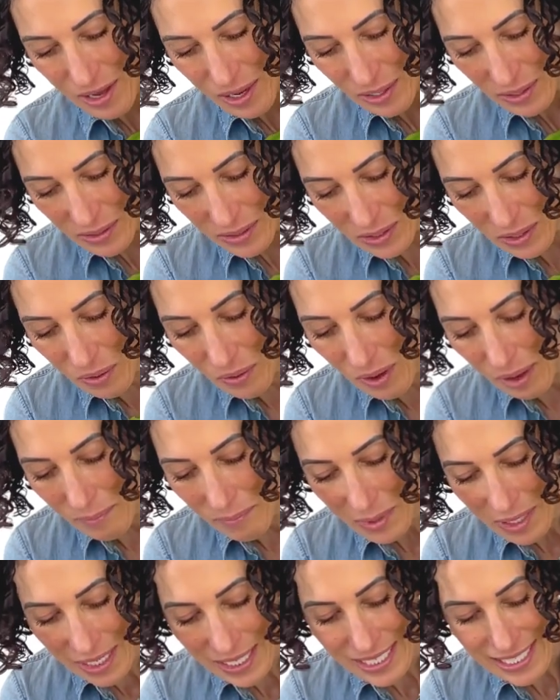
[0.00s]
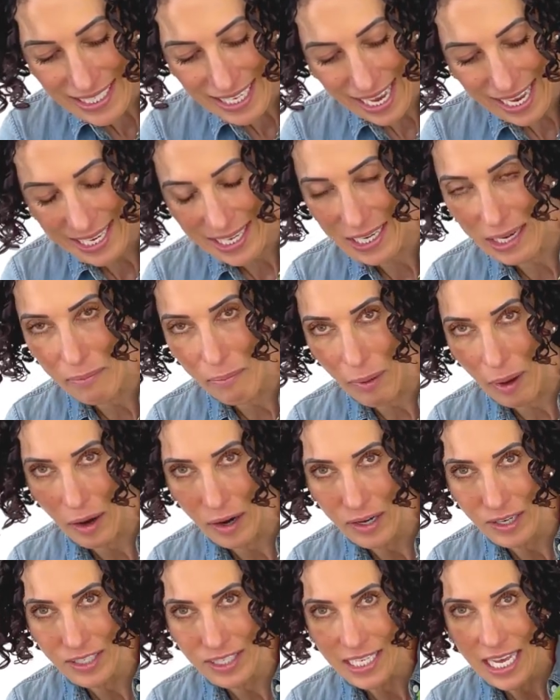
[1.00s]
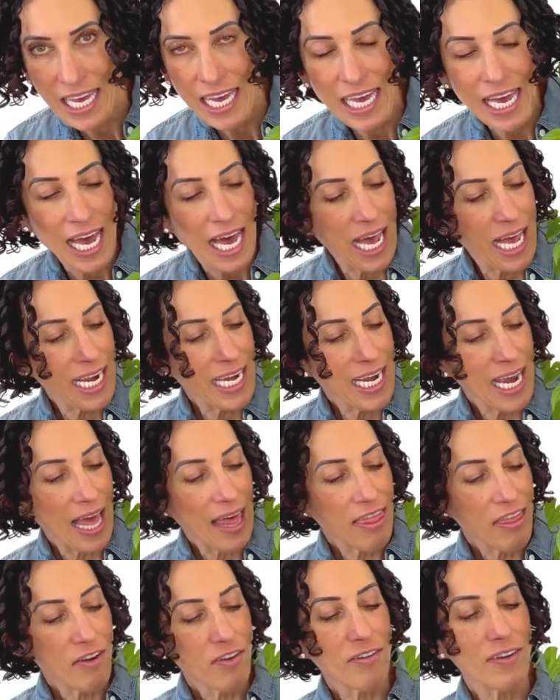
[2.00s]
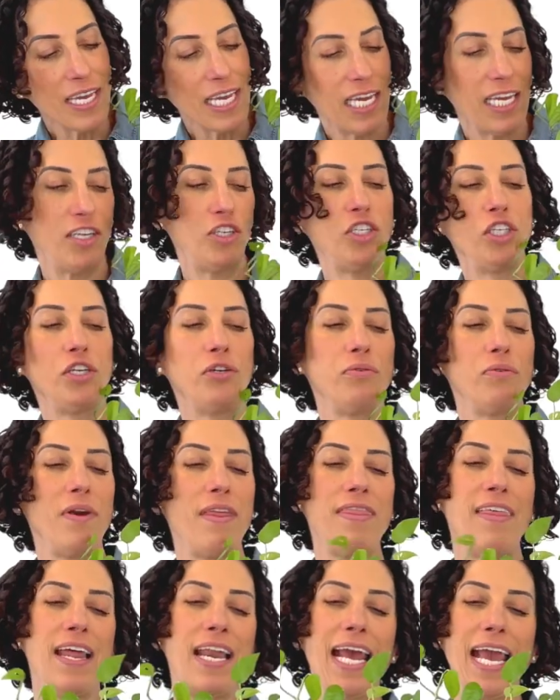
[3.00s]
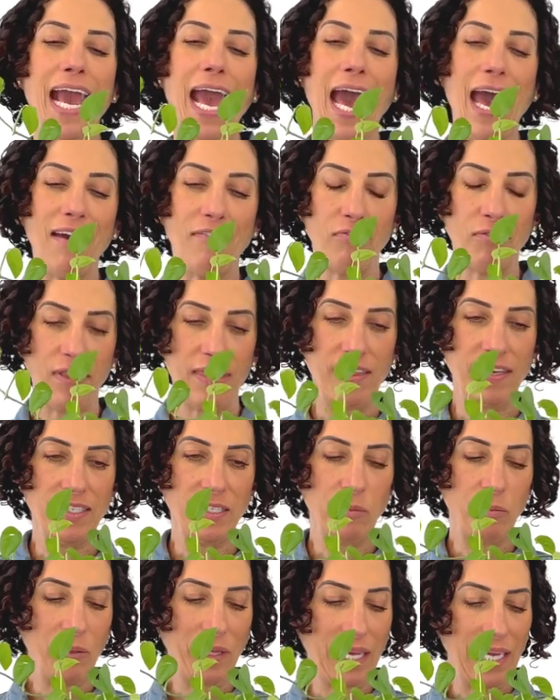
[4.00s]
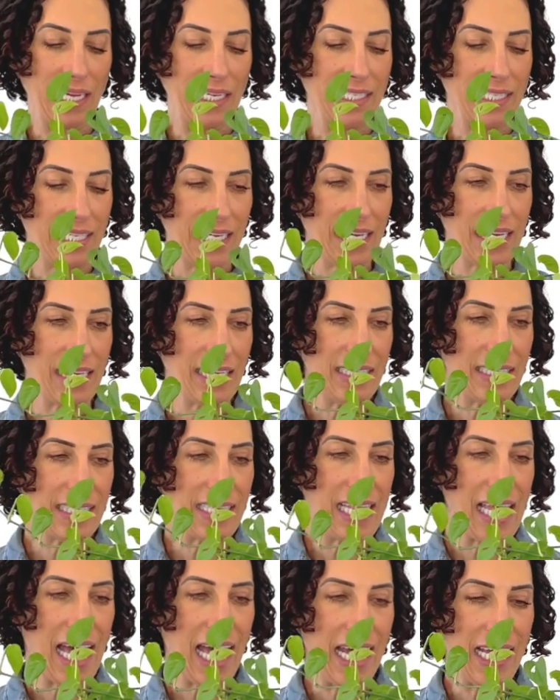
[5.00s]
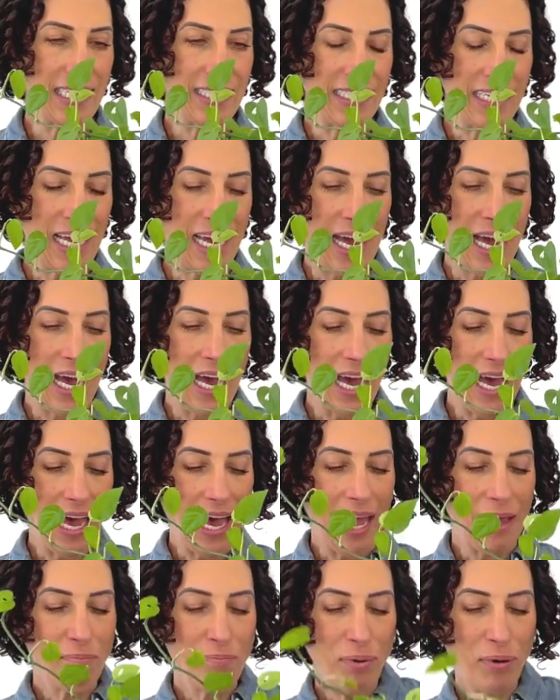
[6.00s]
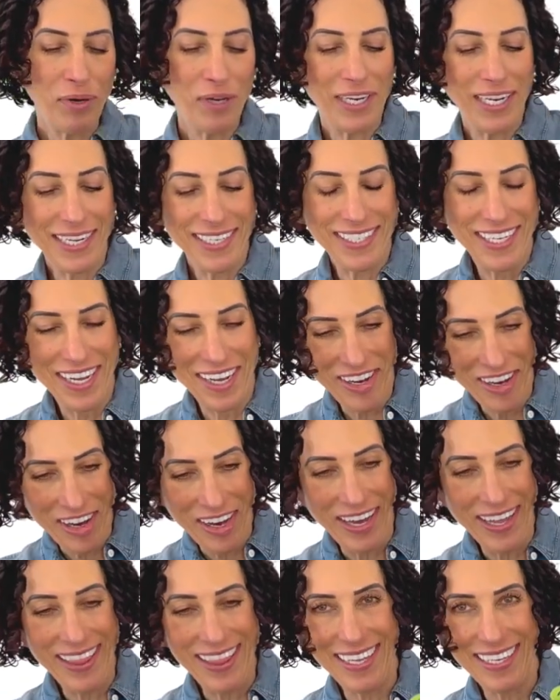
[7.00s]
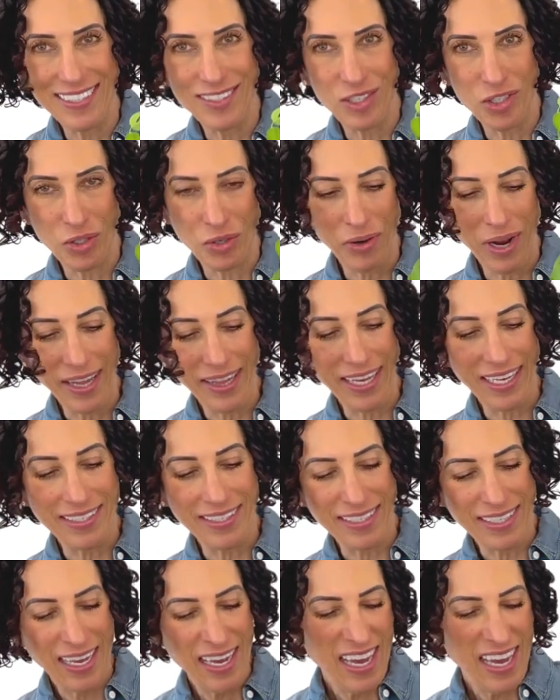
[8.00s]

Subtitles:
So I'm going to take it apart. Another issue that I have with this plant is that I put it on this trellis